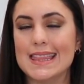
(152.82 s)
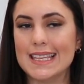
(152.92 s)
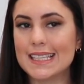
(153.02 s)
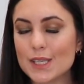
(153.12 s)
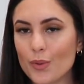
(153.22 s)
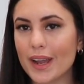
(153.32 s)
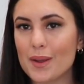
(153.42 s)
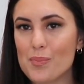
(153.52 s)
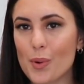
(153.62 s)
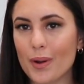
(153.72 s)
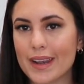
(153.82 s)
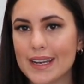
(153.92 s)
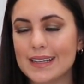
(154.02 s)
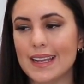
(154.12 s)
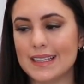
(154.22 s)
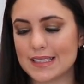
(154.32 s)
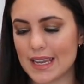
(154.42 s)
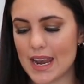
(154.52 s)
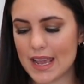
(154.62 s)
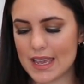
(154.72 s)
This is quite important. It's
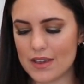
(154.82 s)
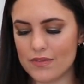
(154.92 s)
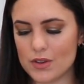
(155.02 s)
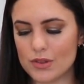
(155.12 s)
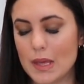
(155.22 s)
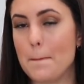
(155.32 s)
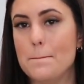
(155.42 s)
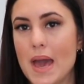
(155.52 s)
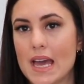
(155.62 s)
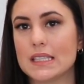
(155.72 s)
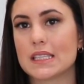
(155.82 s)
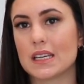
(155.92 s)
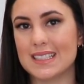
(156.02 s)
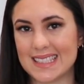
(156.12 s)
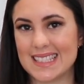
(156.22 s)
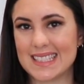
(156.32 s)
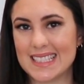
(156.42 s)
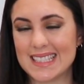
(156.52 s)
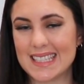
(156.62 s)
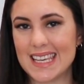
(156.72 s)
gonna give you the best
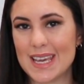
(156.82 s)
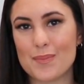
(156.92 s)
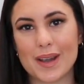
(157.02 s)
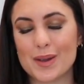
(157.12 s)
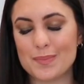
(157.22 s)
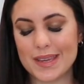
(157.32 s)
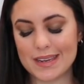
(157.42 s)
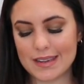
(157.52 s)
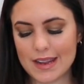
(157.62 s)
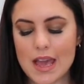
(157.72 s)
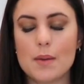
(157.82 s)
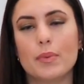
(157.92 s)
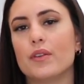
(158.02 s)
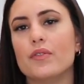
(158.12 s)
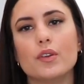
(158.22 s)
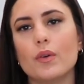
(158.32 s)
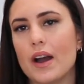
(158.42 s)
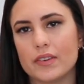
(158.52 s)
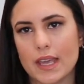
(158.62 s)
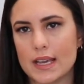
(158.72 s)
consistency in my opinion, but if you don't
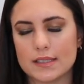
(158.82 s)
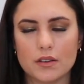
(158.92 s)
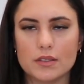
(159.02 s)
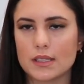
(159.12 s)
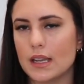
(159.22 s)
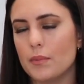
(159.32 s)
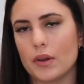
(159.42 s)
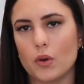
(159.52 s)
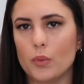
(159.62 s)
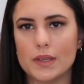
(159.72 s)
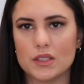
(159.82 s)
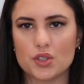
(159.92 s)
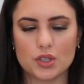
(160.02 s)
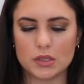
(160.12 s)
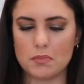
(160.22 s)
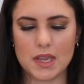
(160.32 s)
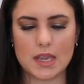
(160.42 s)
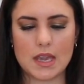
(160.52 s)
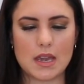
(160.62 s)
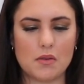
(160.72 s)
have a cast iron skillet, by all means just
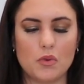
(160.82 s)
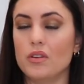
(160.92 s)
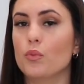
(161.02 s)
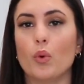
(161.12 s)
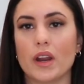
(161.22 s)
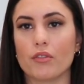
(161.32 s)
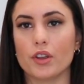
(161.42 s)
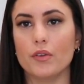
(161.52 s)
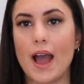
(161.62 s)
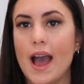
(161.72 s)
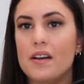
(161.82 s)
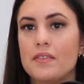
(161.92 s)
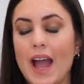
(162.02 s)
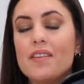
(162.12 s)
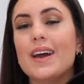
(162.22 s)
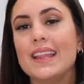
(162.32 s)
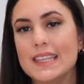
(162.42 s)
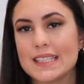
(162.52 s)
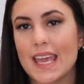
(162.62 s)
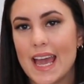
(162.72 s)
make it in whatever you have. I've had
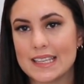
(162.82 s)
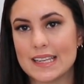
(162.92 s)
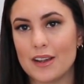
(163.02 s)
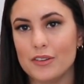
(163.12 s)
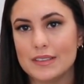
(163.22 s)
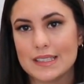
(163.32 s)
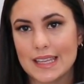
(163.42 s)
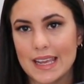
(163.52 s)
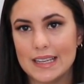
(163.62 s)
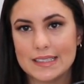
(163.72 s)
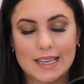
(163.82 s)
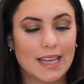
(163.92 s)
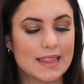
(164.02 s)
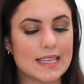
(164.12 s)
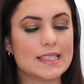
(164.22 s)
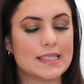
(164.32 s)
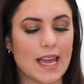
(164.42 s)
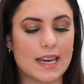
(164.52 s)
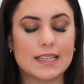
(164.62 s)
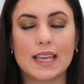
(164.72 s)
this cast iron skillets, like this
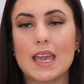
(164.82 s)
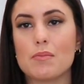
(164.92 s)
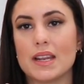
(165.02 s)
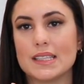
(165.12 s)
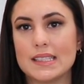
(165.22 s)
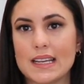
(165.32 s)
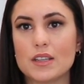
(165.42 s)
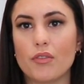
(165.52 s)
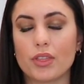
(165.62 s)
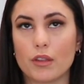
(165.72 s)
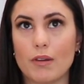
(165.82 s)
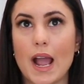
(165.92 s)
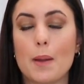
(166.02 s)
set, it came in a set of 3.